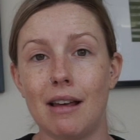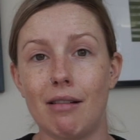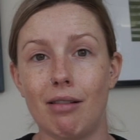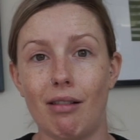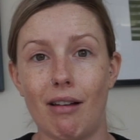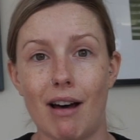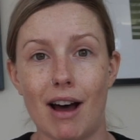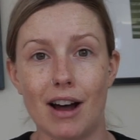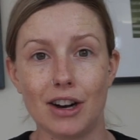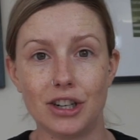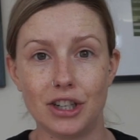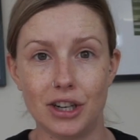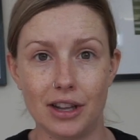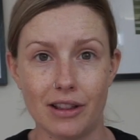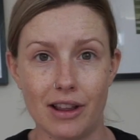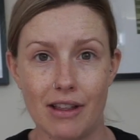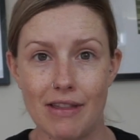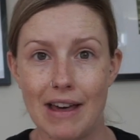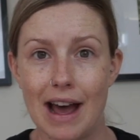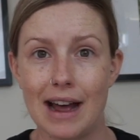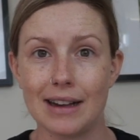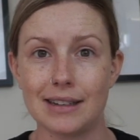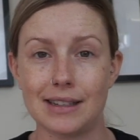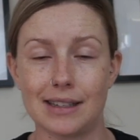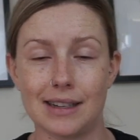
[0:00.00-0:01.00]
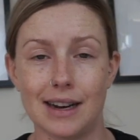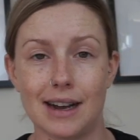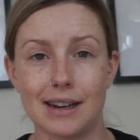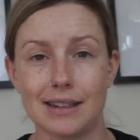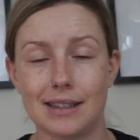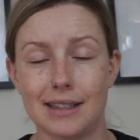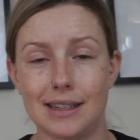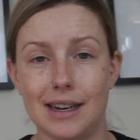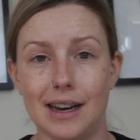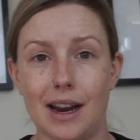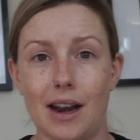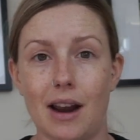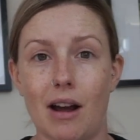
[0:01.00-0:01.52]
larger than that starts
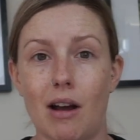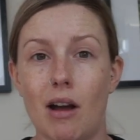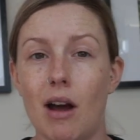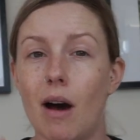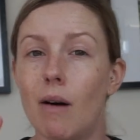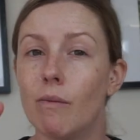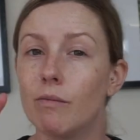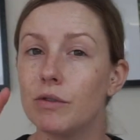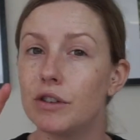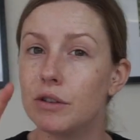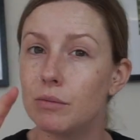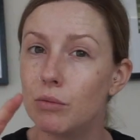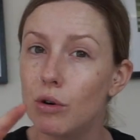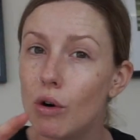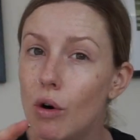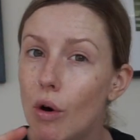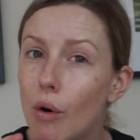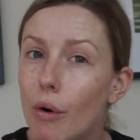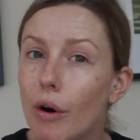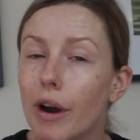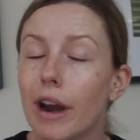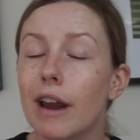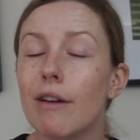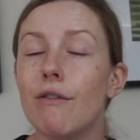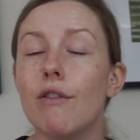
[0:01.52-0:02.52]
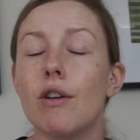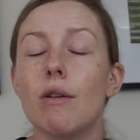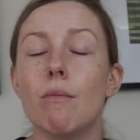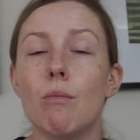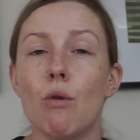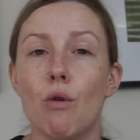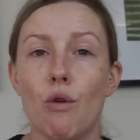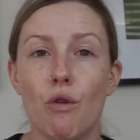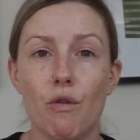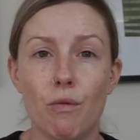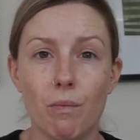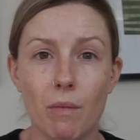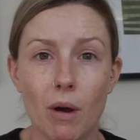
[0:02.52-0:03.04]
to get uncomfortable, or even
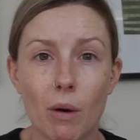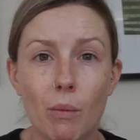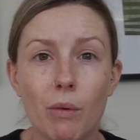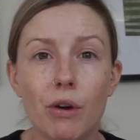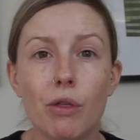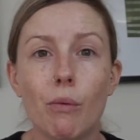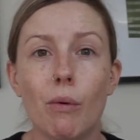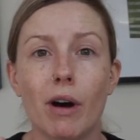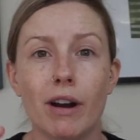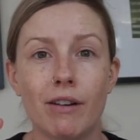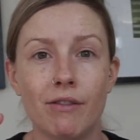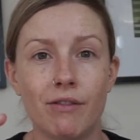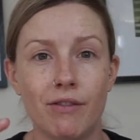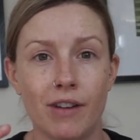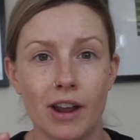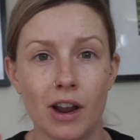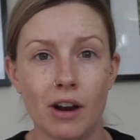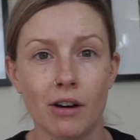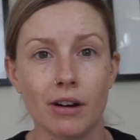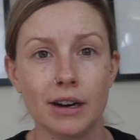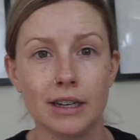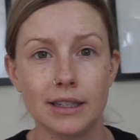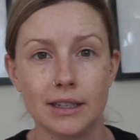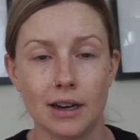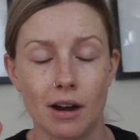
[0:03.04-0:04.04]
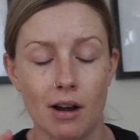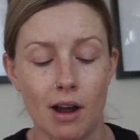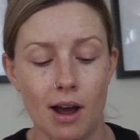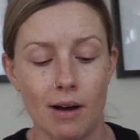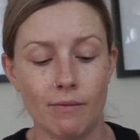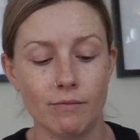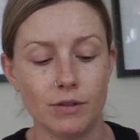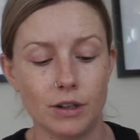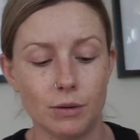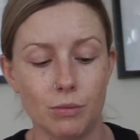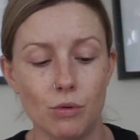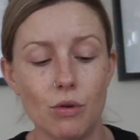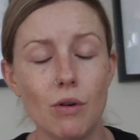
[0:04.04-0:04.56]
movement with one finger is
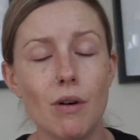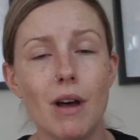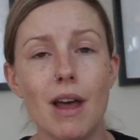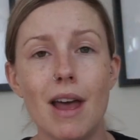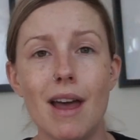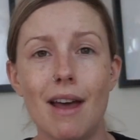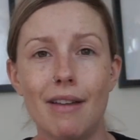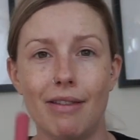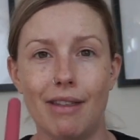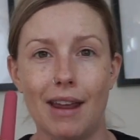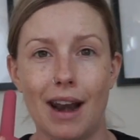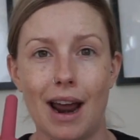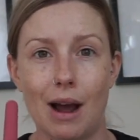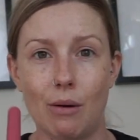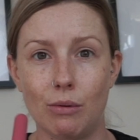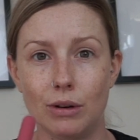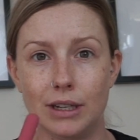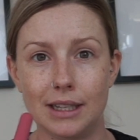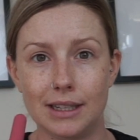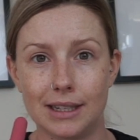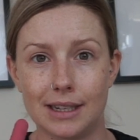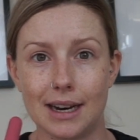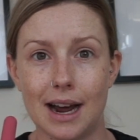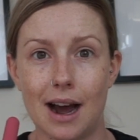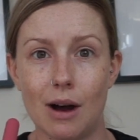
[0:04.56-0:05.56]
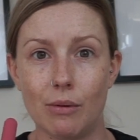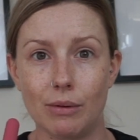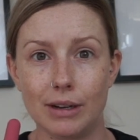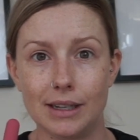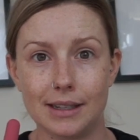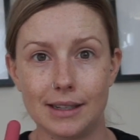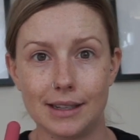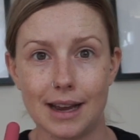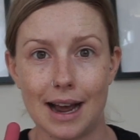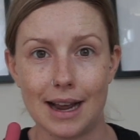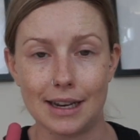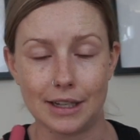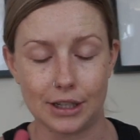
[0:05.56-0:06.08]
uncomfortable, then I would start with
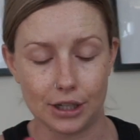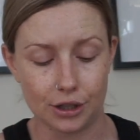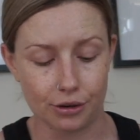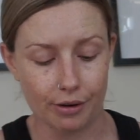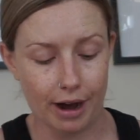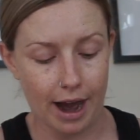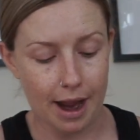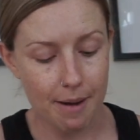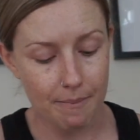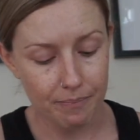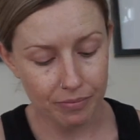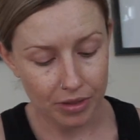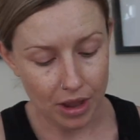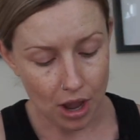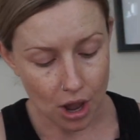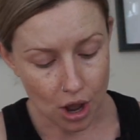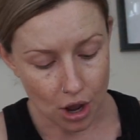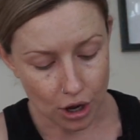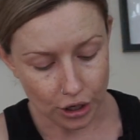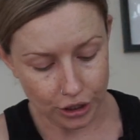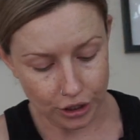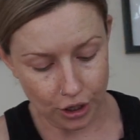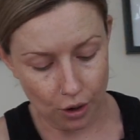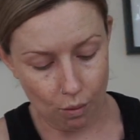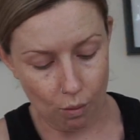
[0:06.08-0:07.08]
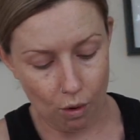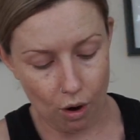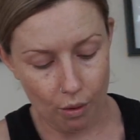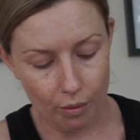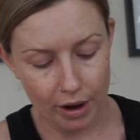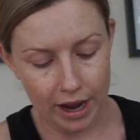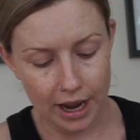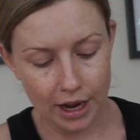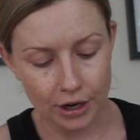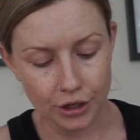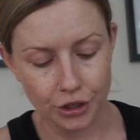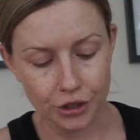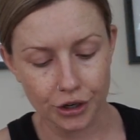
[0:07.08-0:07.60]
size 3. So what we
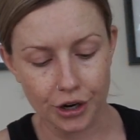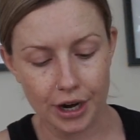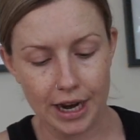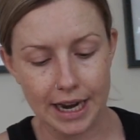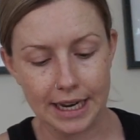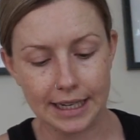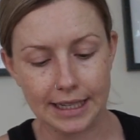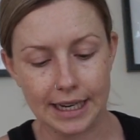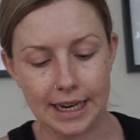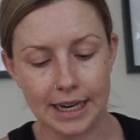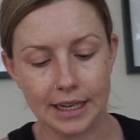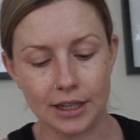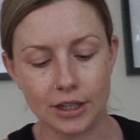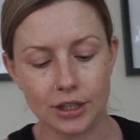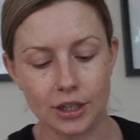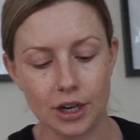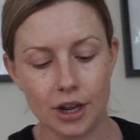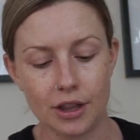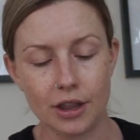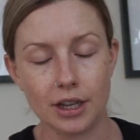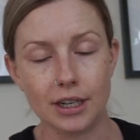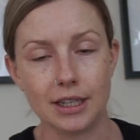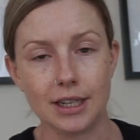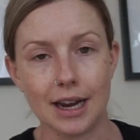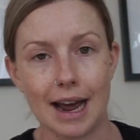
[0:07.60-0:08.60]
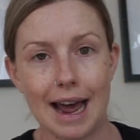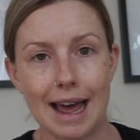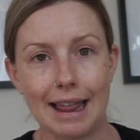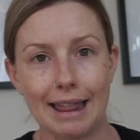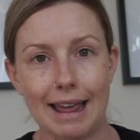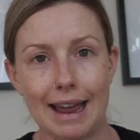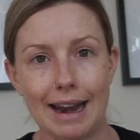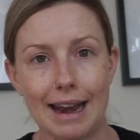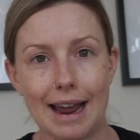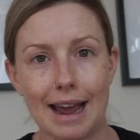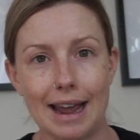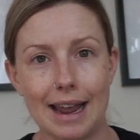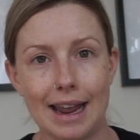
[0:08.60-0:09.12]
can do is insert the
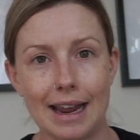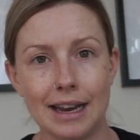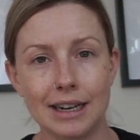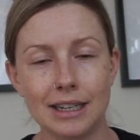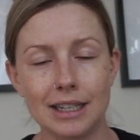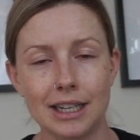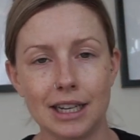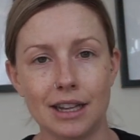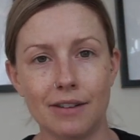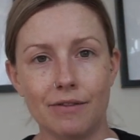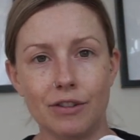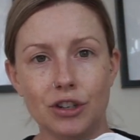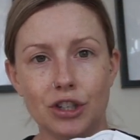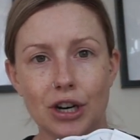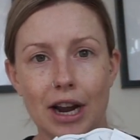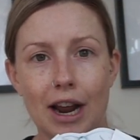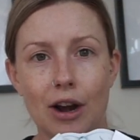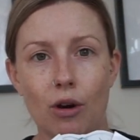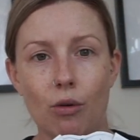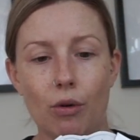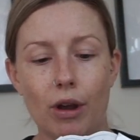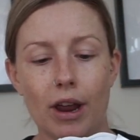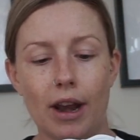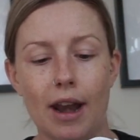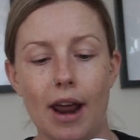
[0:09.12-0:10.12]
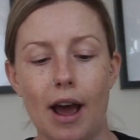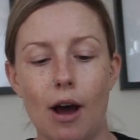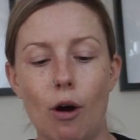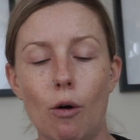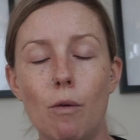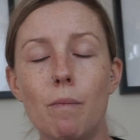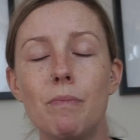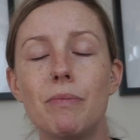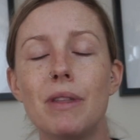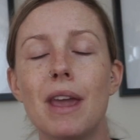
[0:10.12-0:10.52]
dilator into the vaginal canal